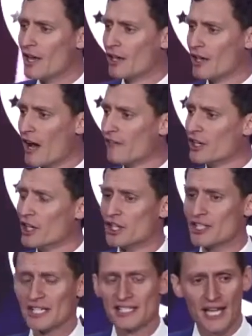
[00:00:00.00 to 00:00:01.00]
Governor
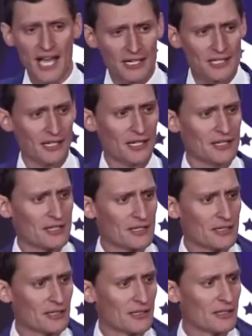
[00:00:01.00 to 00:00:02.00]
DeSantis
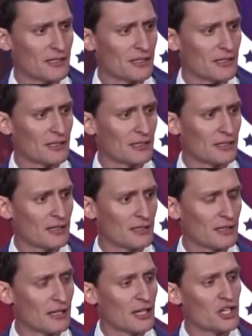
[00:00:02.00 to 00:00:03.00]

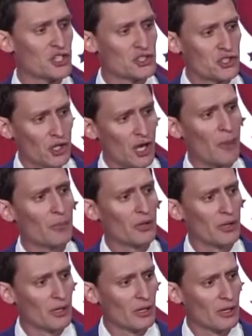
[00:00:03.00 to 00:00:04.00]
stood up
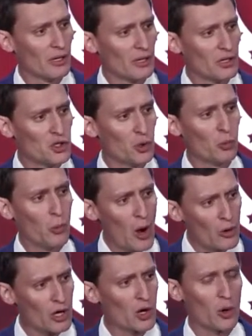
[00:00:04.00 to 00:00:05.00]
to
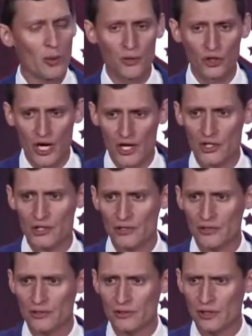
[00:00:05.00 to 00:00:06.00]
woke
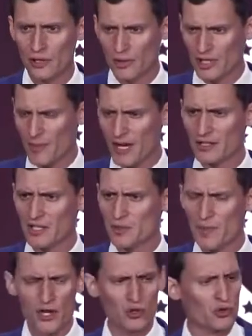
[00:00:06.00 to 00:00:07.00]
corporations who expected
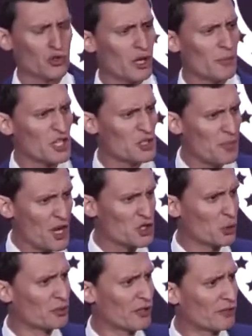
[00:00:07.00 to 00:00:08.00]
special treatment, special
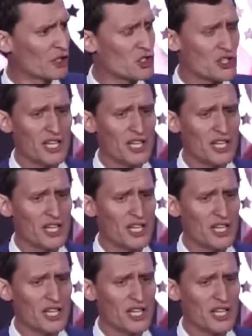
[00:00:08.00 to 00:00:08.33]
privileges.